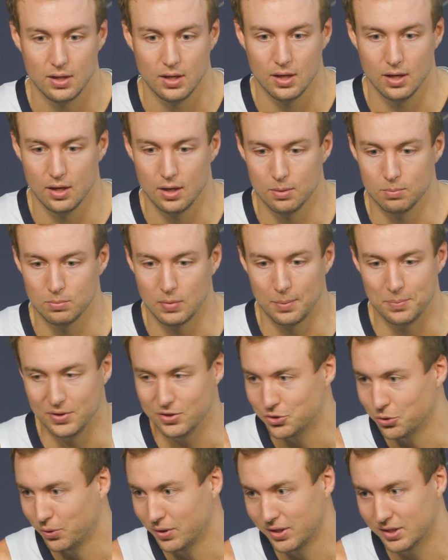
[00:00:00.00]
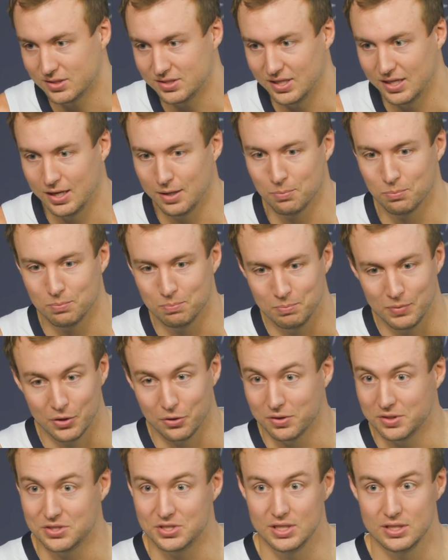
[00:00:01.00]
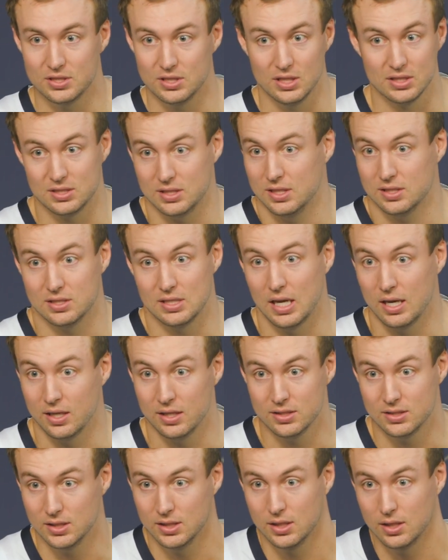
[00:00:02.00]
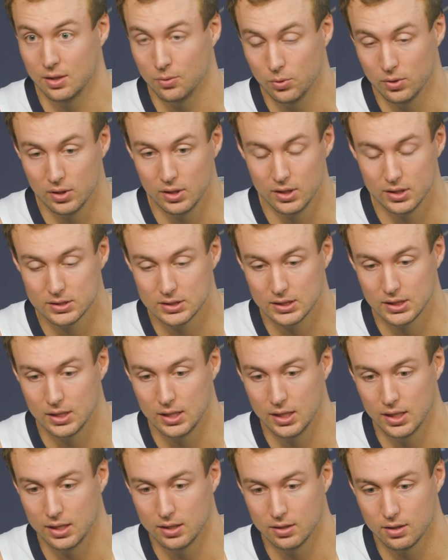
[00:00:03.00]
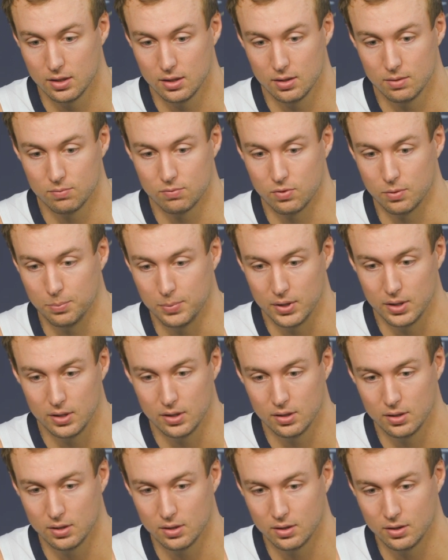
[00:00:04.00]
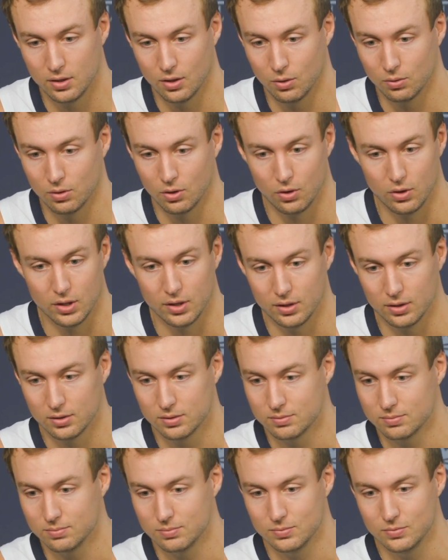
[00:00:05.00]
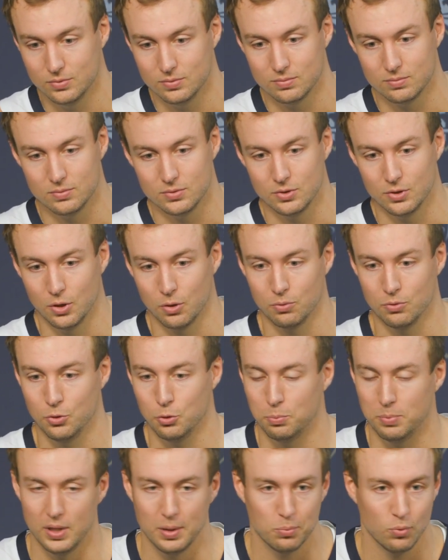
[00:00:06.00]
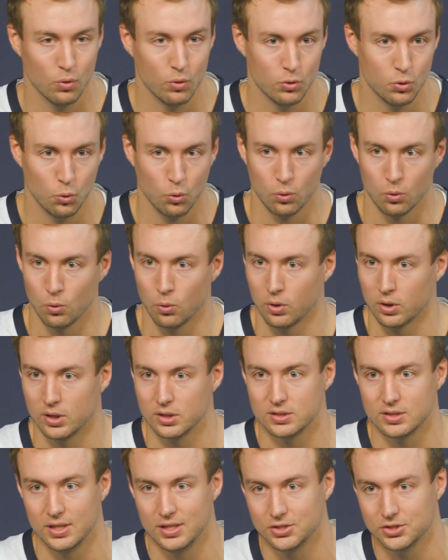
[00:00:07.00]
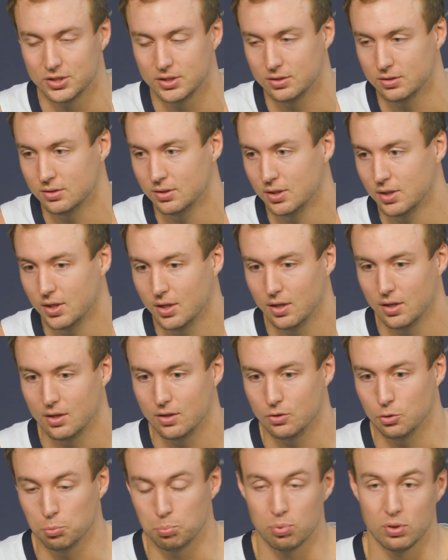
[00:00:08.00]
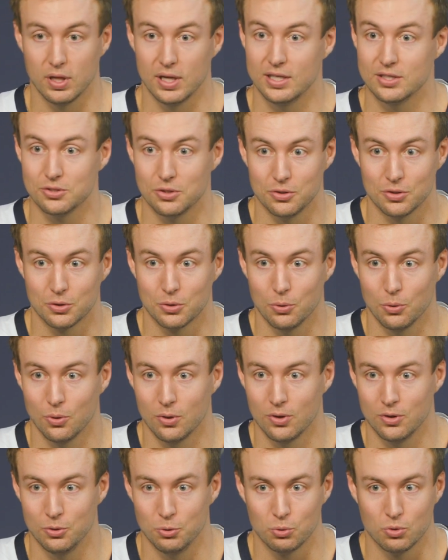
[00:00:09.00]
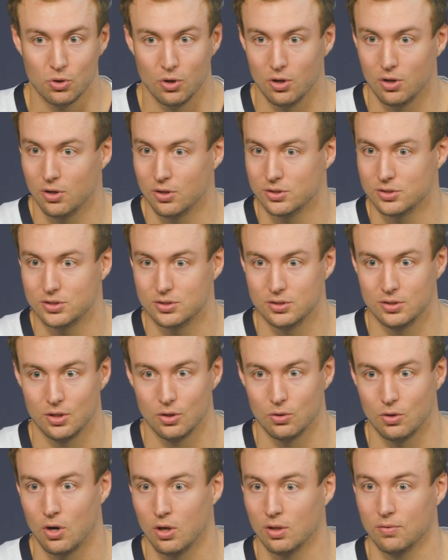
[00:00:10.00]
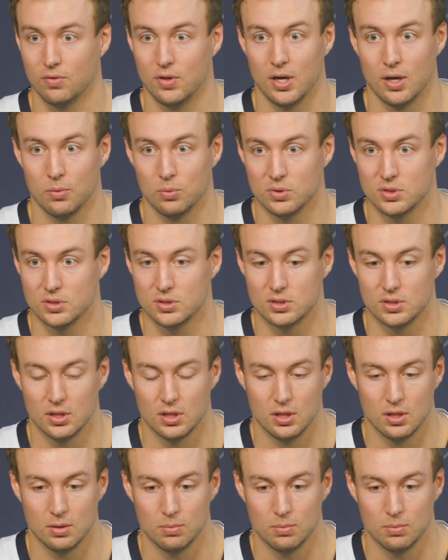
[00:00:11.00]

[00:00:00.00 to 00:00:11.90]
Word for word: I mean, joining a team middle of the season, it's not easy. It really isn't. And for me, you know, learning, you know, new people, new organization, new plays on the court, new calls, you know, all of that was